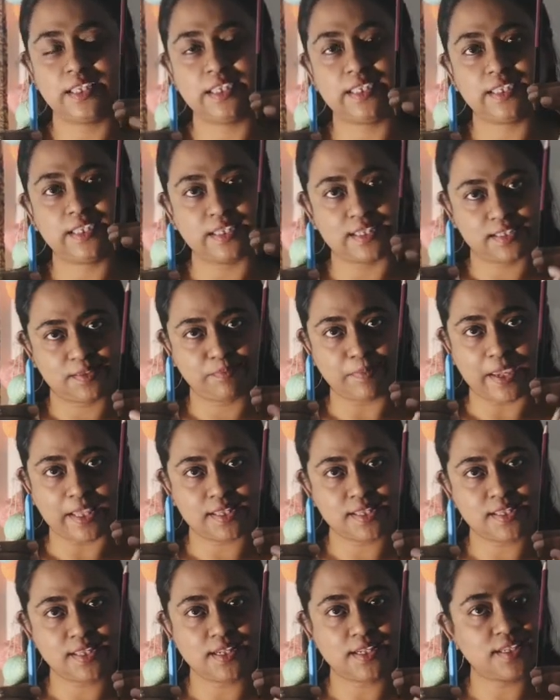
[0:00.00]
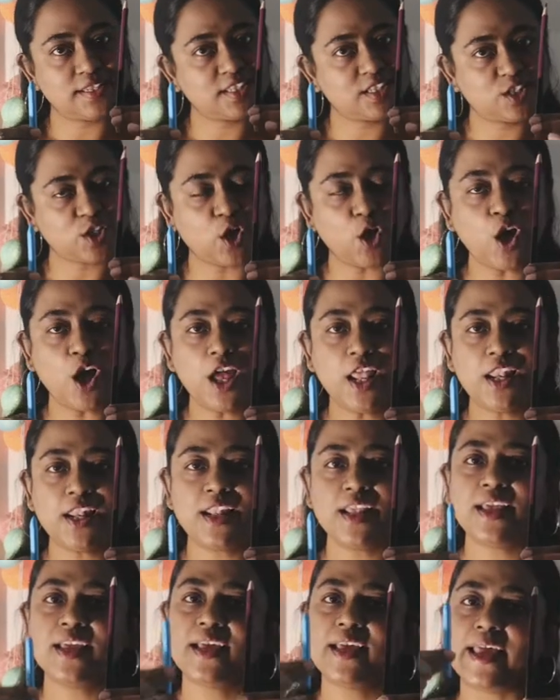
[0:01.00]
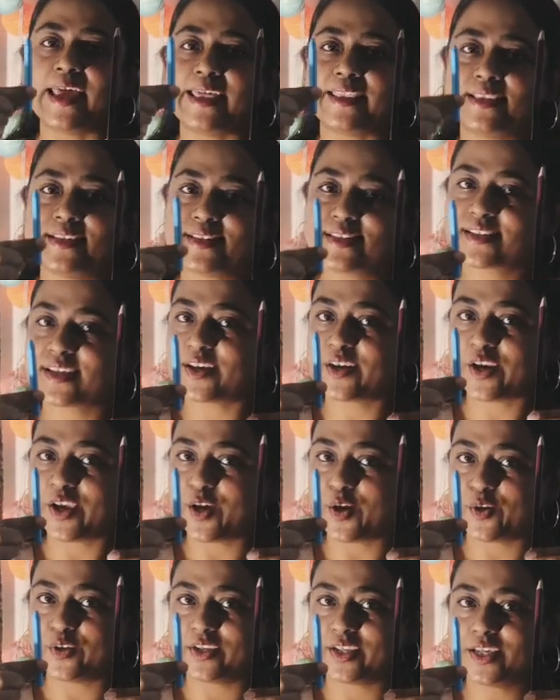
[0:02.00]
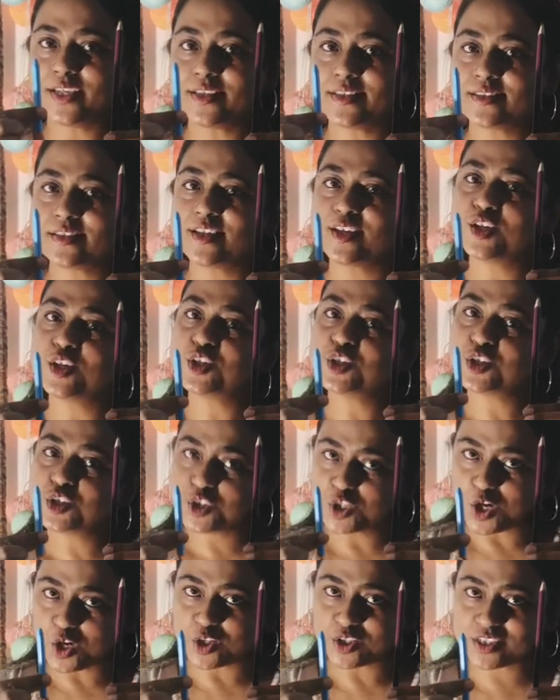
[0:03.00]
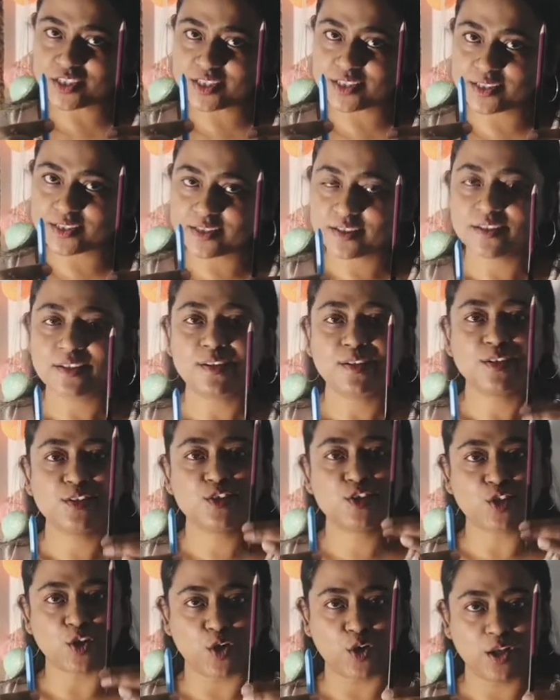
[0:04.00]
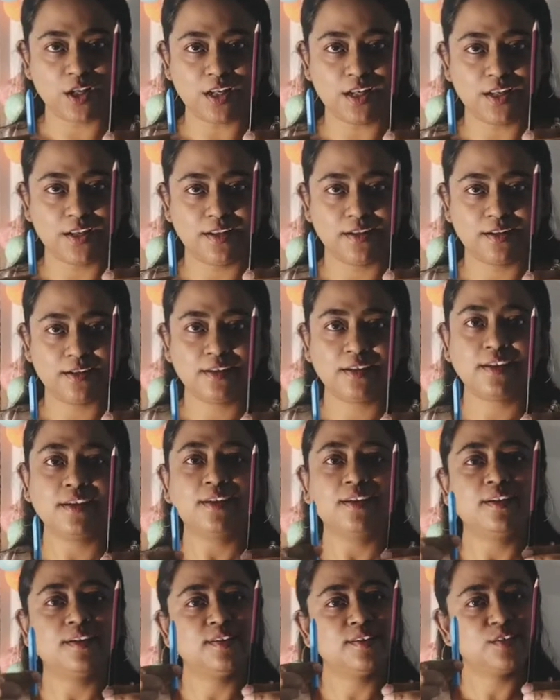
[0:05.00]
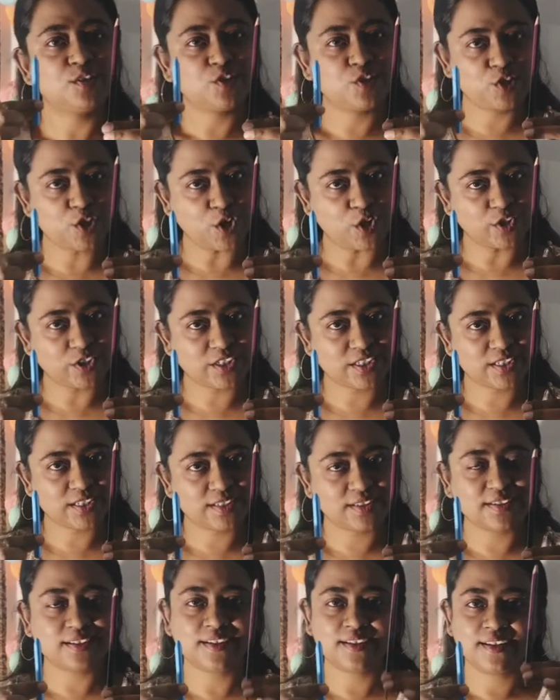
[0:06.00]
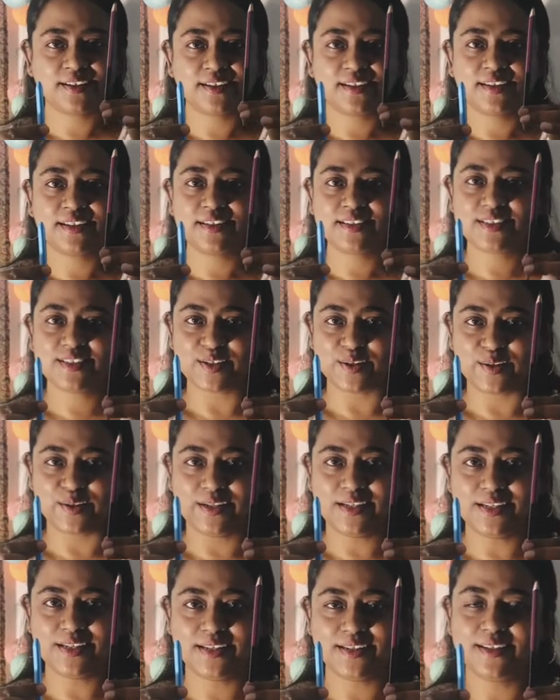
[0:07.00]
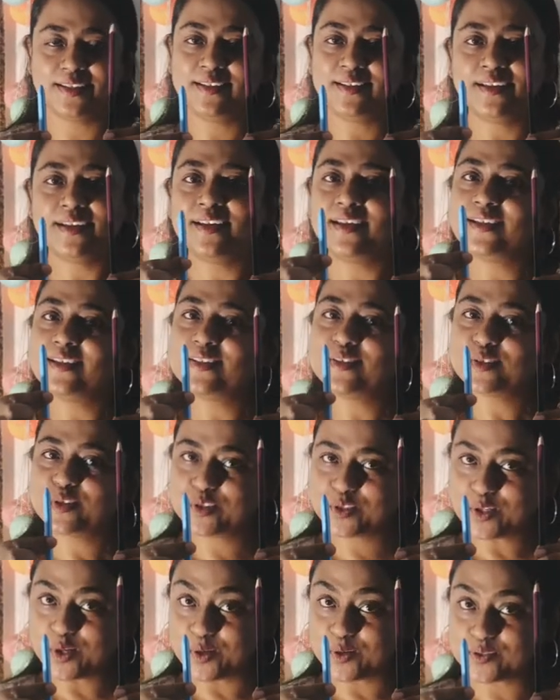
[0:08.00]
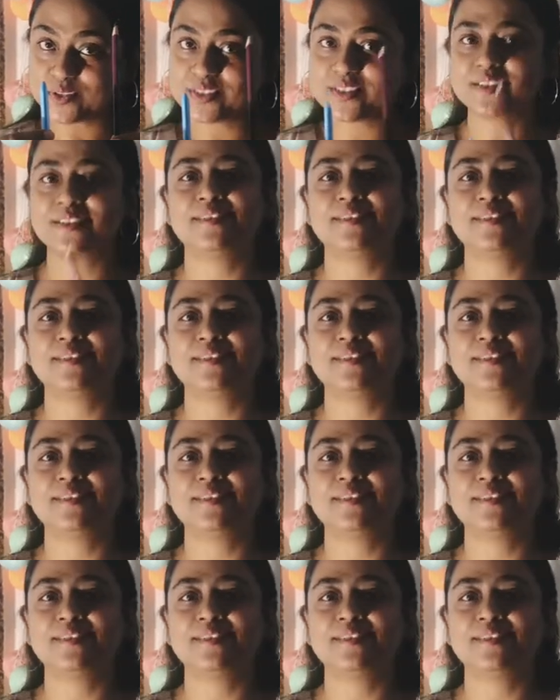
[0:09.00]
This pencil is tall and this crayon is short. Tall, short, tall, short.